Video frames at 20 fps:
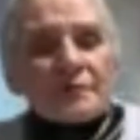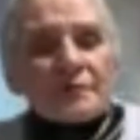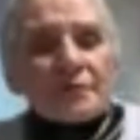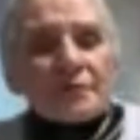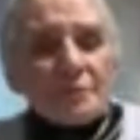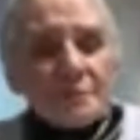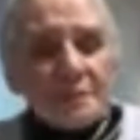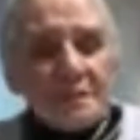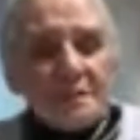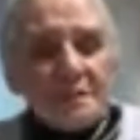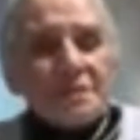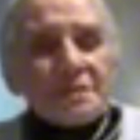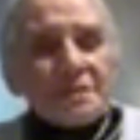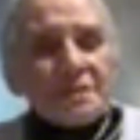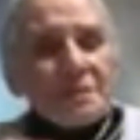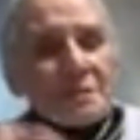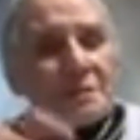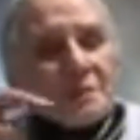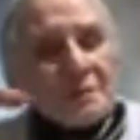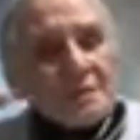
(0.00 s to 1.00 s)
to be
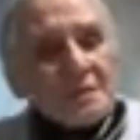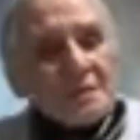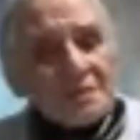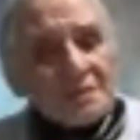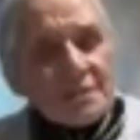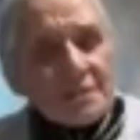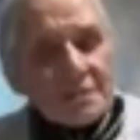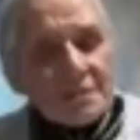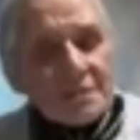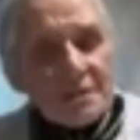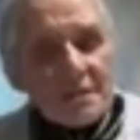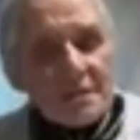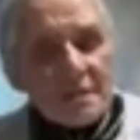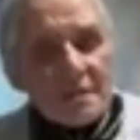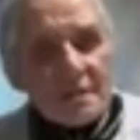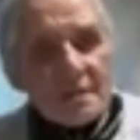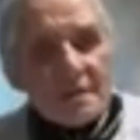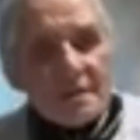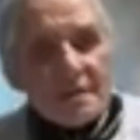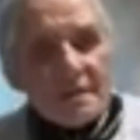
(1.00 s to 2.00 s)
committed
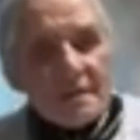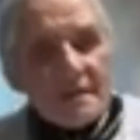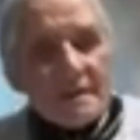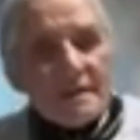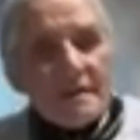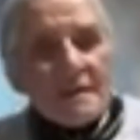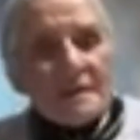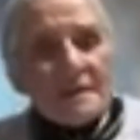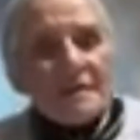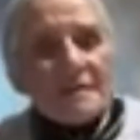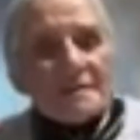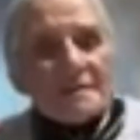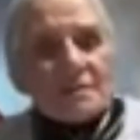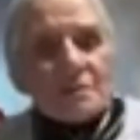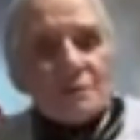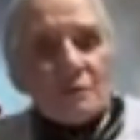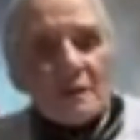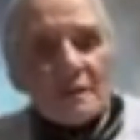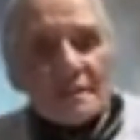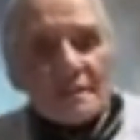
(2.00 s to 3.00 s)

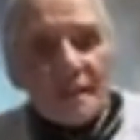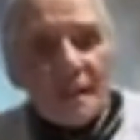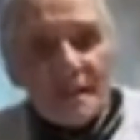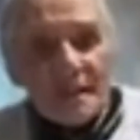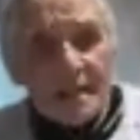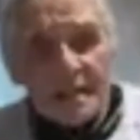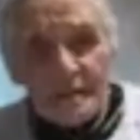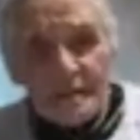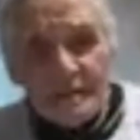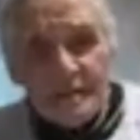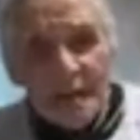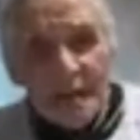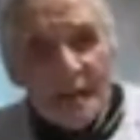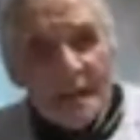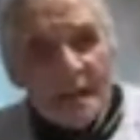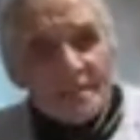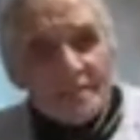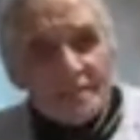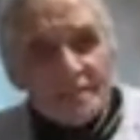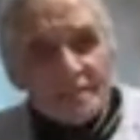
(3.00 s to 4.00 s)
to whatever
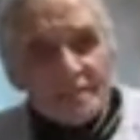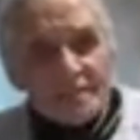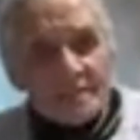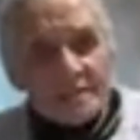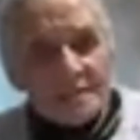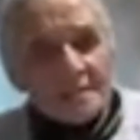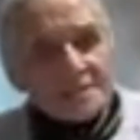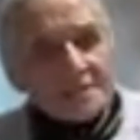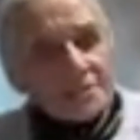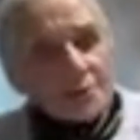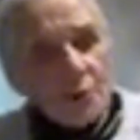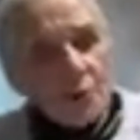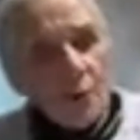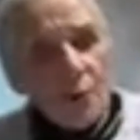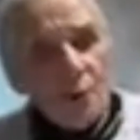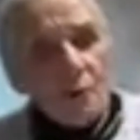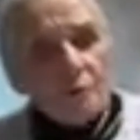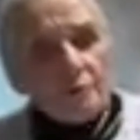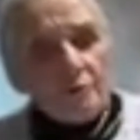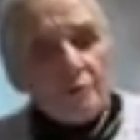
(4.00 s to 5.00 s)
action is
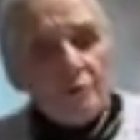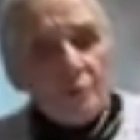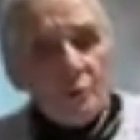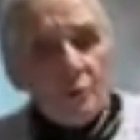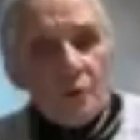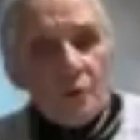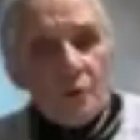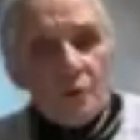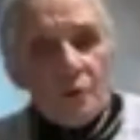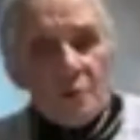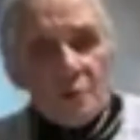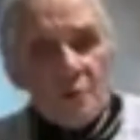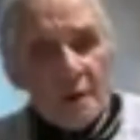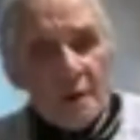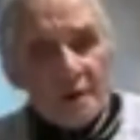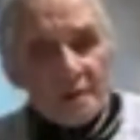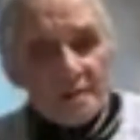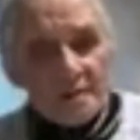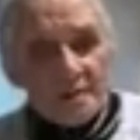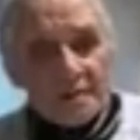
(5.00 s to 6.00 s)
called for
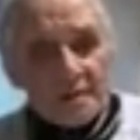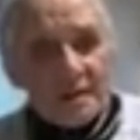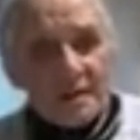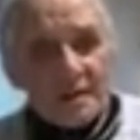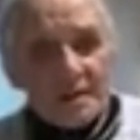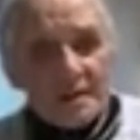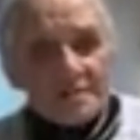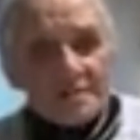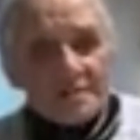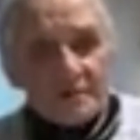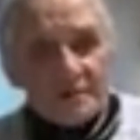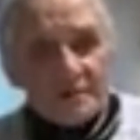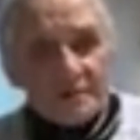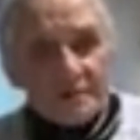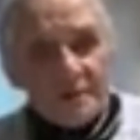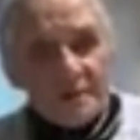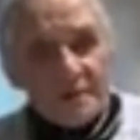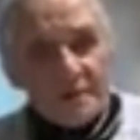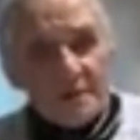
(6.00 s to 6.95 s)
by the collective?